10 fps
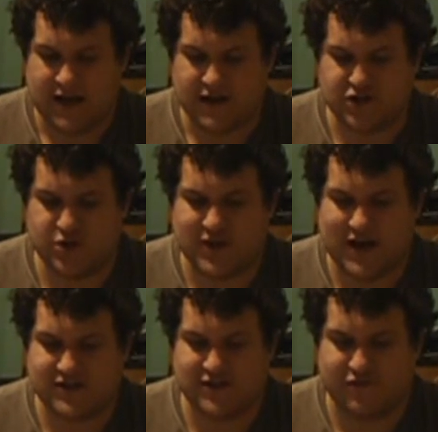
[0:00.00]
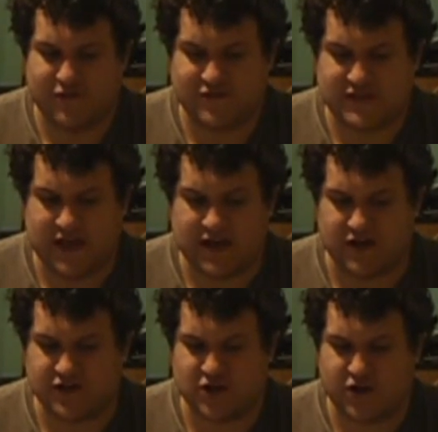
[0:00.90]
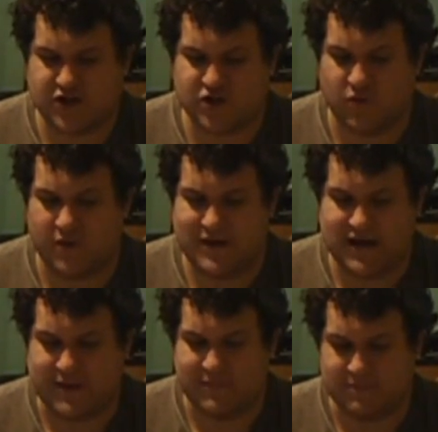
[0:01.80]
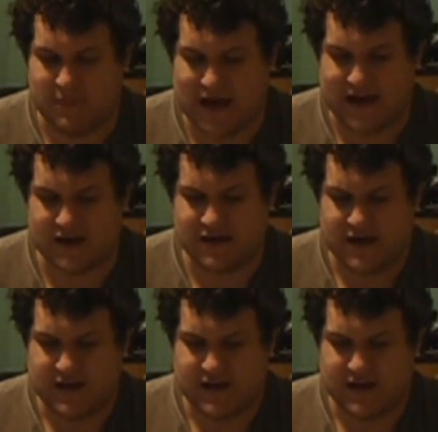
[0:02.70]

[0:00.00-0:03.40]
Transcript: In 2015, a Turkish woman named Maya